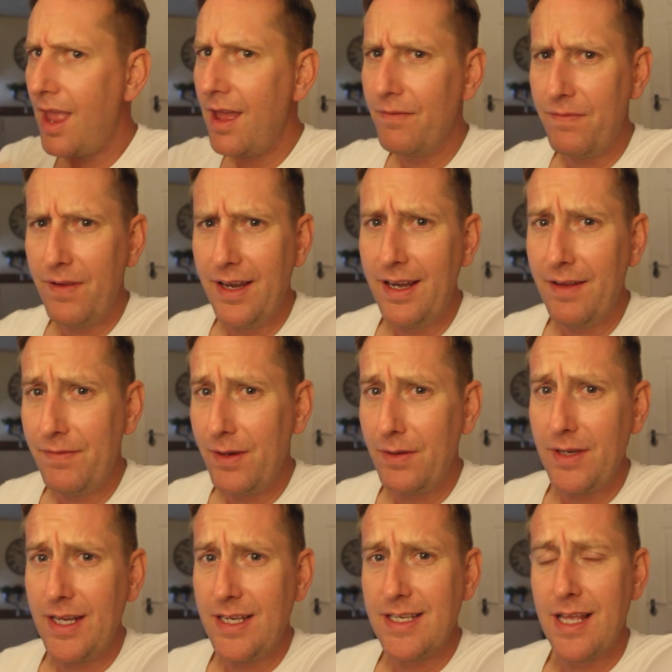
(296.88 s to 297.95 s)
fill in a few
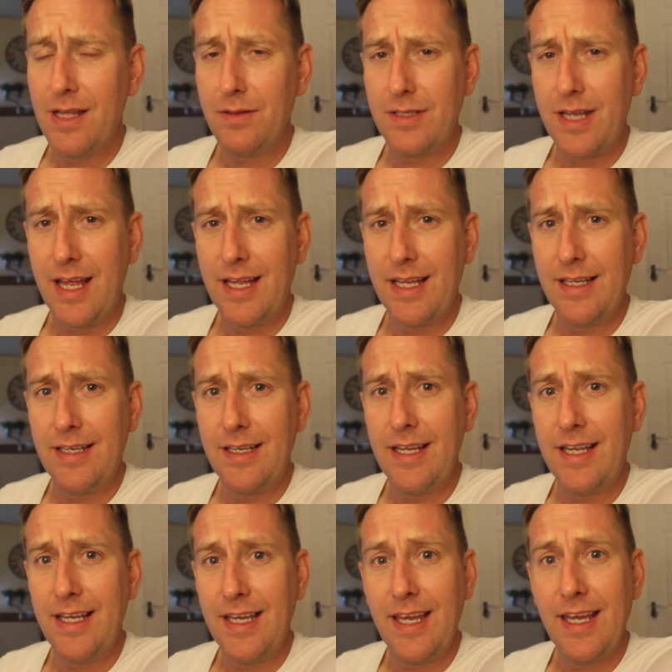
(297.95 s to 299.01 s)
details and
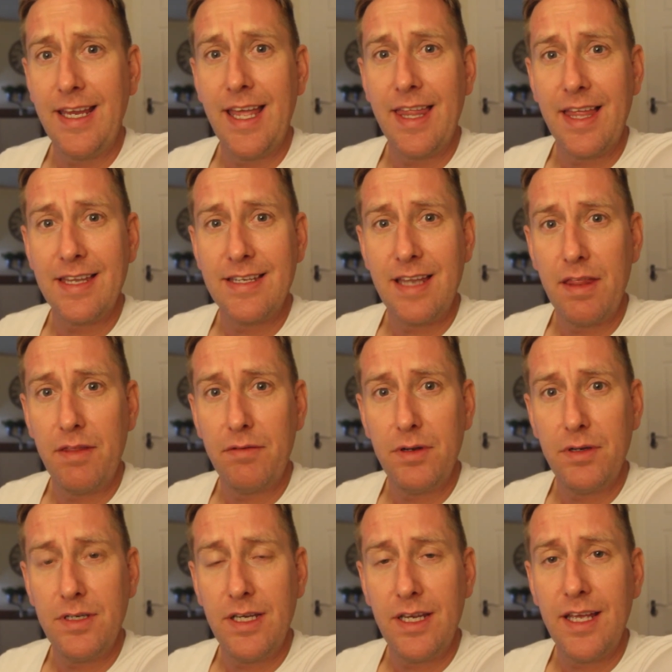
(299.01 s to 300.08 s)
you can get that sent
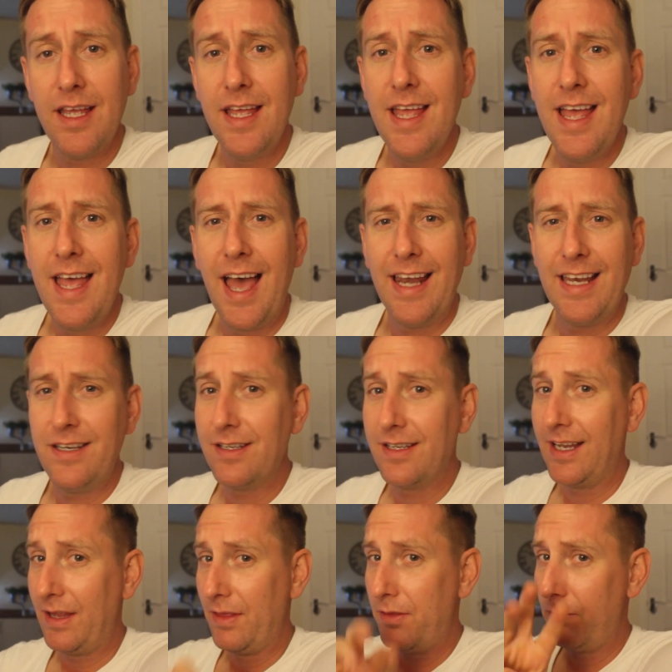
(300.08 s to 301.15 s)
through to you. And it's
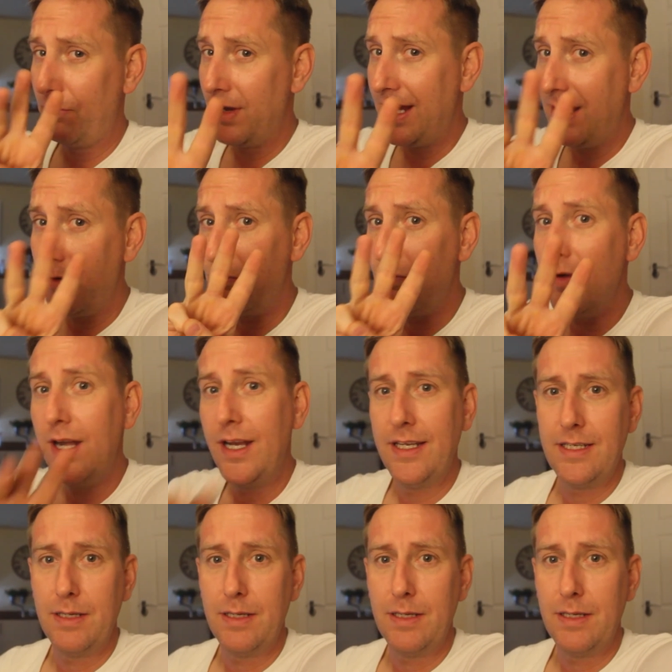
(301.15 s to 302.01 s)
just like three really